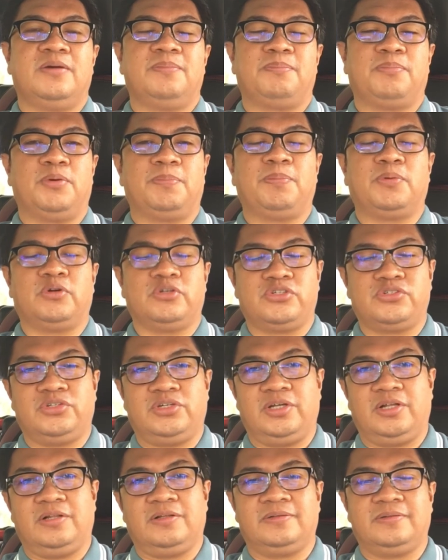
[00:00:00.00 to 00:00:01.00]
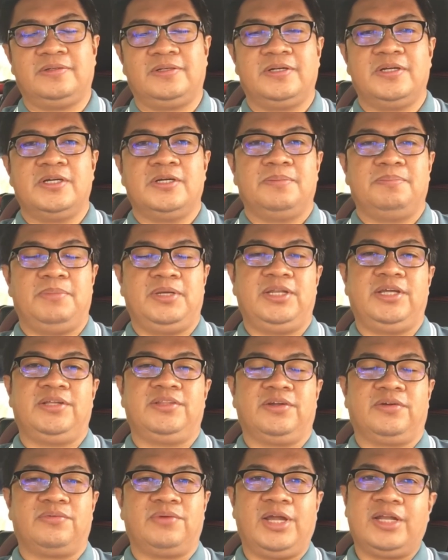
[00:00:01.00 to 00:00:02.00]
proportional, meaning
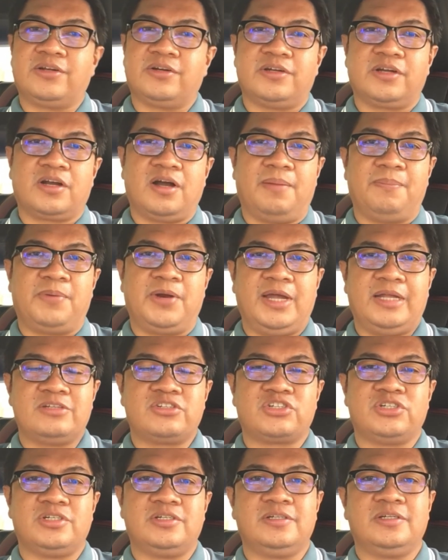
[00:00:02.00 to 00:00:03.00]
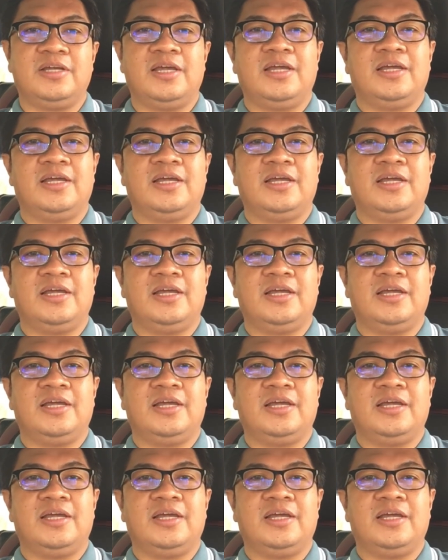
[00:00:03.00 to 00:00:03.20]
the greater the comprehension,